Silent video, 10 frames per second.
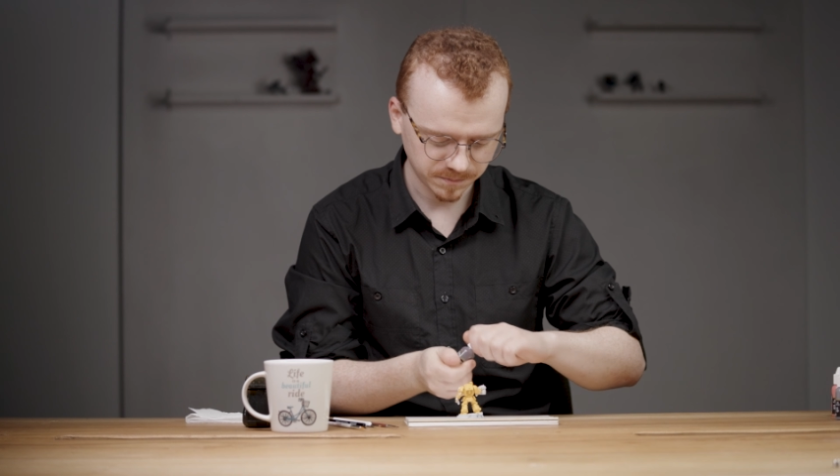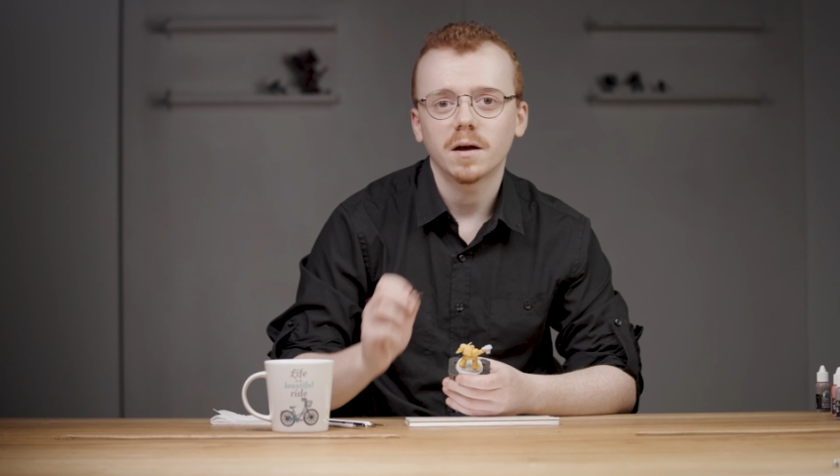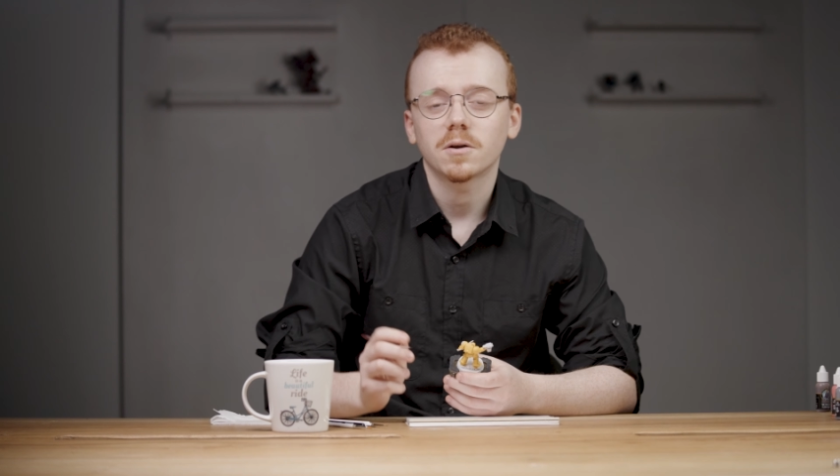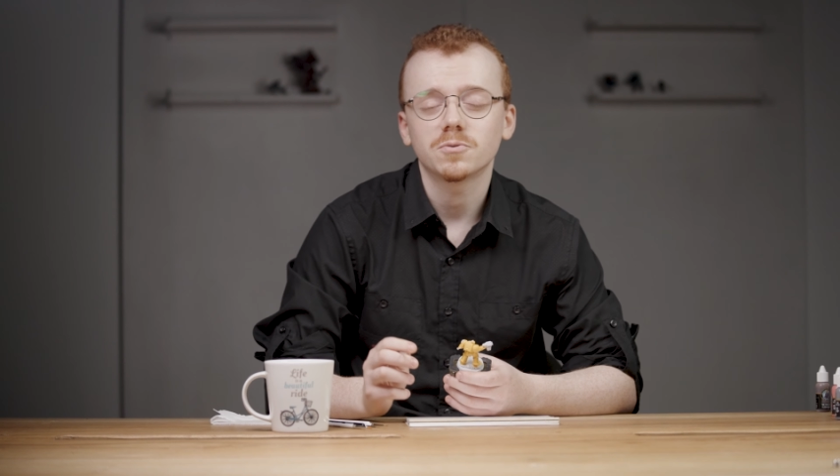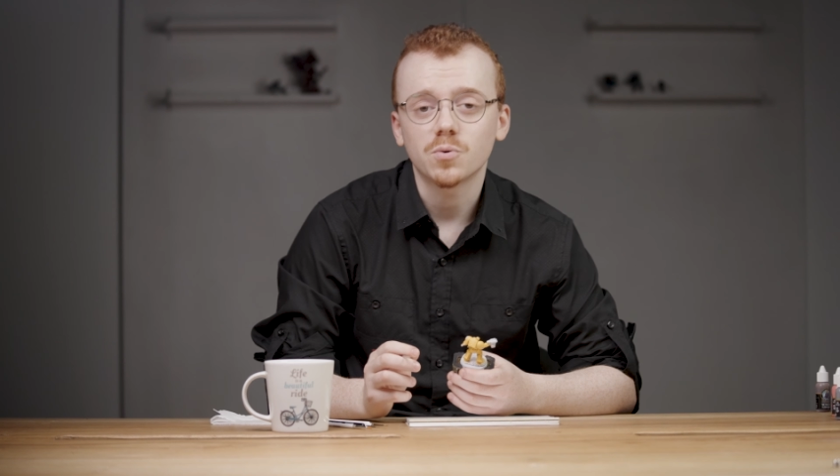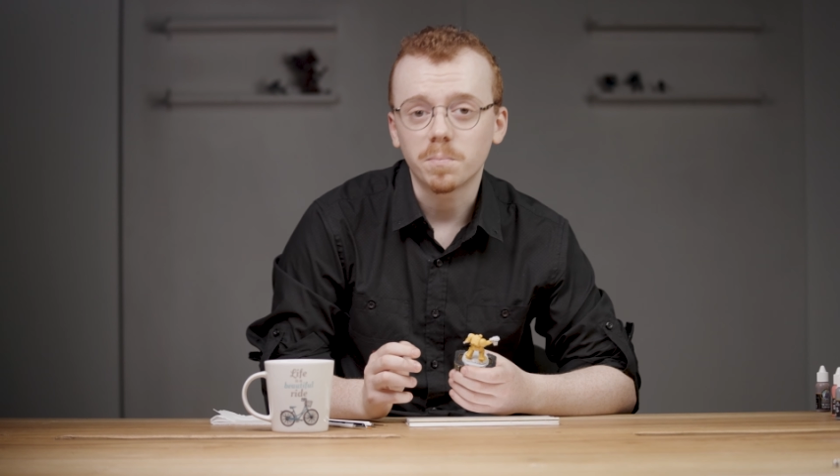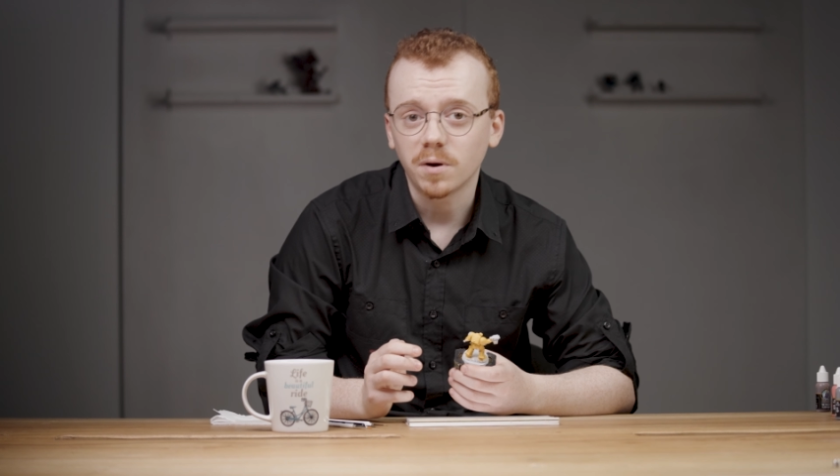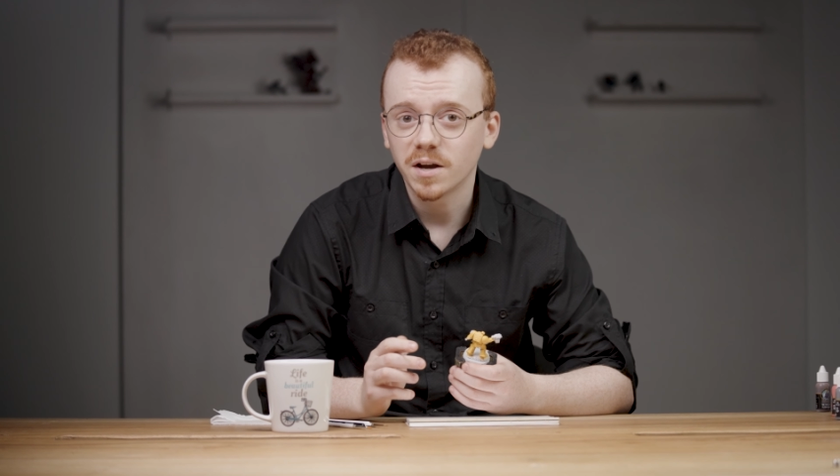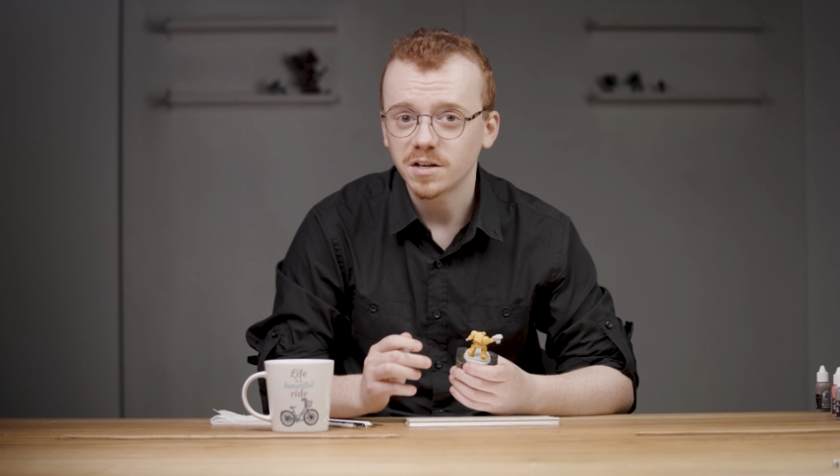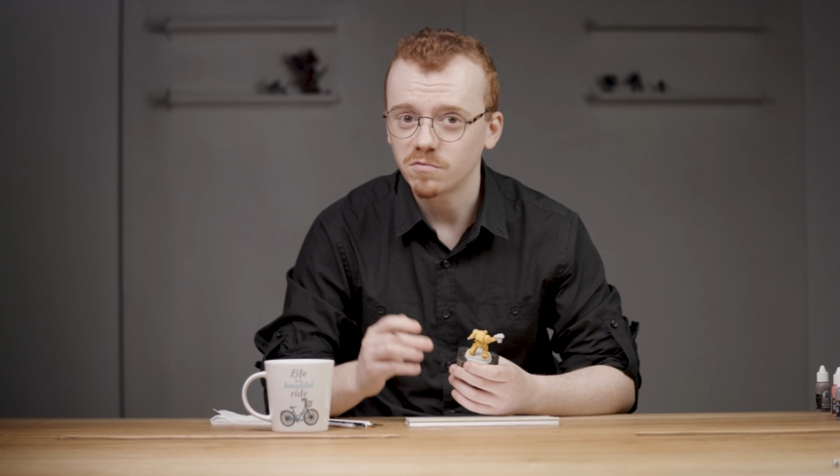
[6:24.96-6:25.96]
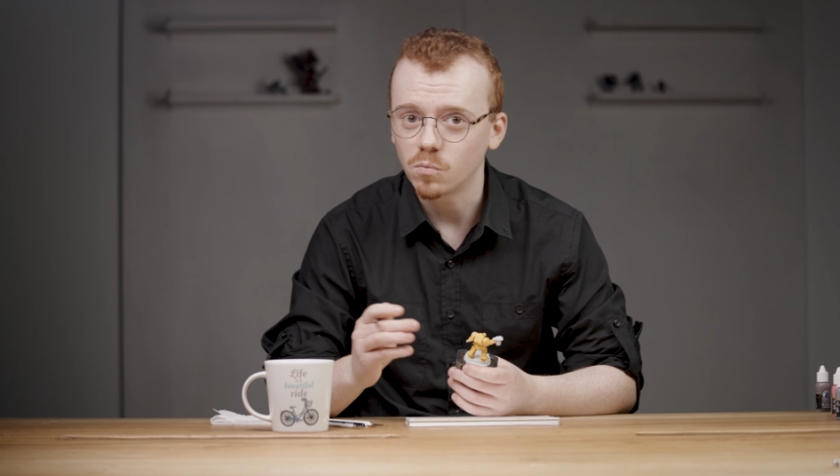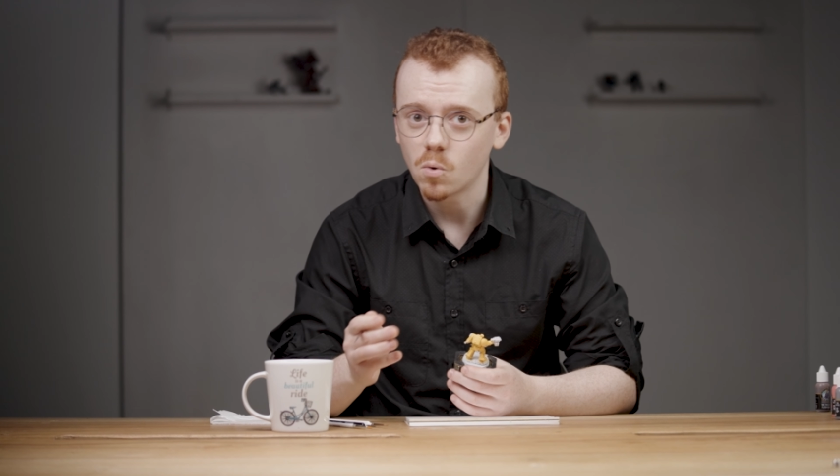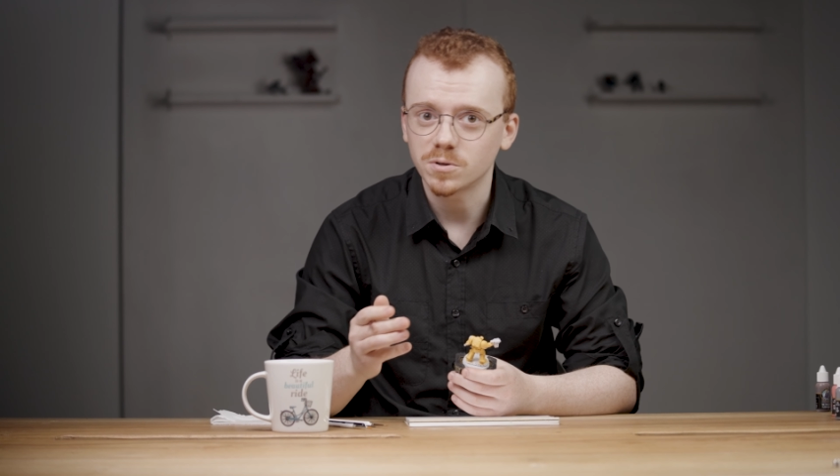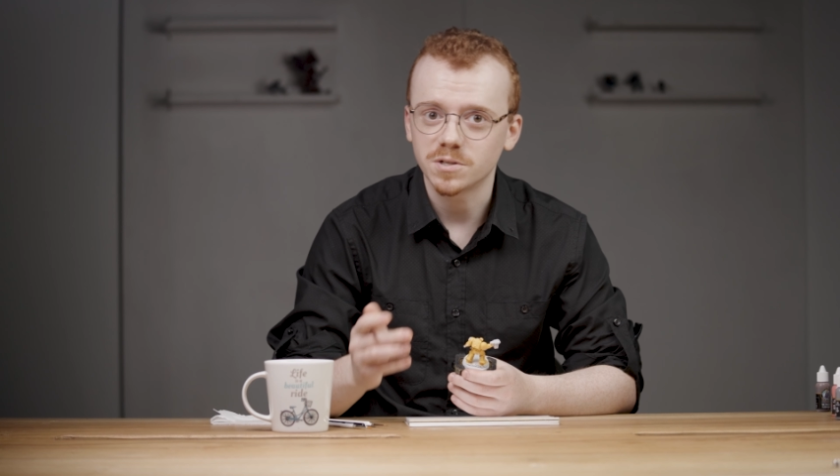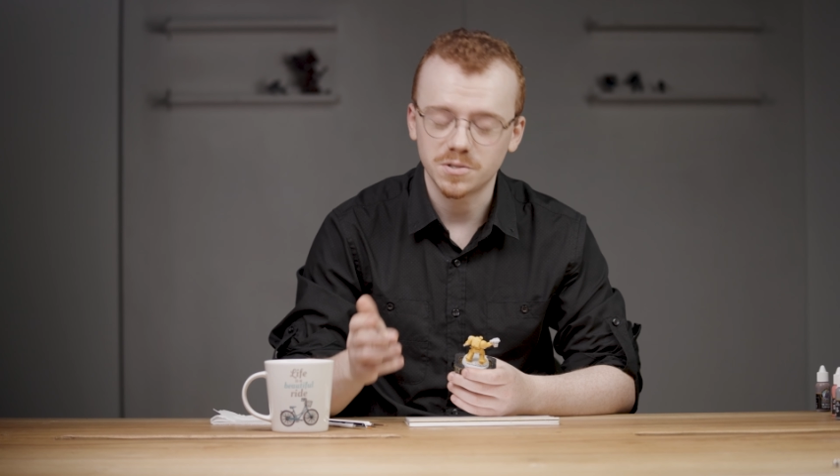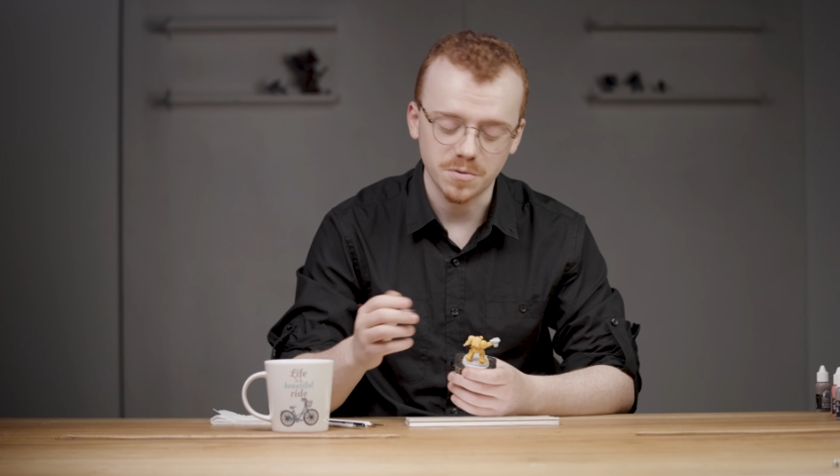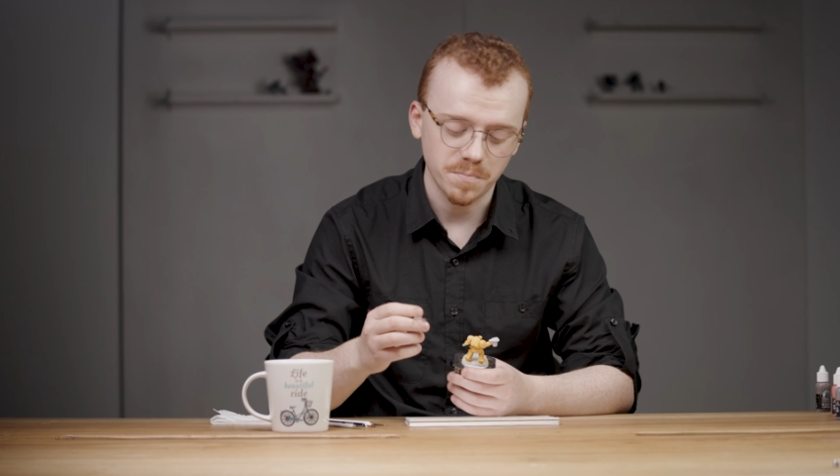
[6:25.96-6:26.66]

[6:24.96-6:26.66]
I'm going to apply enough water to